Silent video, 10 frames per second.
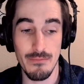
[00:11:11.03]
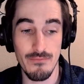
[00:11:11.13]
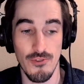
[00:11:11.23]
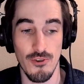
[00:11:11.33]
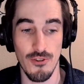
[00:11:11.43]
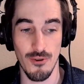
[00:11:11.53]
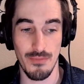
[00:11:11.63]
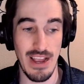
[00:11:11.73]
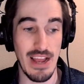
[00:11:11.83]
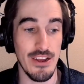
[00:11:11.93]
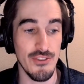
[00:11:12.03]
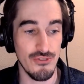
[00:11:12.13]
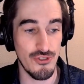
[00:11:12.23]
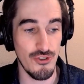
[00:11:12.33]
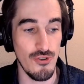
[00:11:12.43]
Their plan is
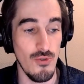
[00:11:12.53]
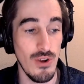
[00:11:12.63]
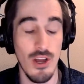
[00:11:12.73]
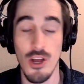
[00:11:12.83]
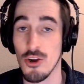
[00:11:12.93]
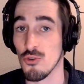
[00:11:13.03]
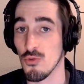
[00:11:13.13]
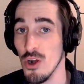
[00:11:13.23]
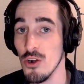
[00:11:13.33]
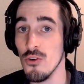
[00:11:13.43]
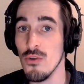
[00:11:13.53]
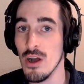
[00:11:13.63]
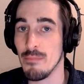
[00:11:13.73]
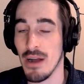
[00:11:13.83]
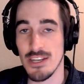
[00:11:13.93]
to grow
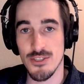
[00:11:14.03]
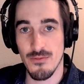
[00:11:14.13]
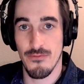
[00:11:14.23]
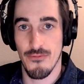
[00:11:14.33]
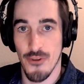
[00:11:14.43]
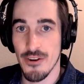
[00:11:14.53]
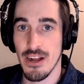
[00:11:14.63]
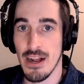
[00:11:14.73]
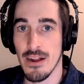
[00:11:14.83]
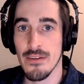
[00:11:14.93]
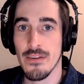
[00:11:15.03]
by subverting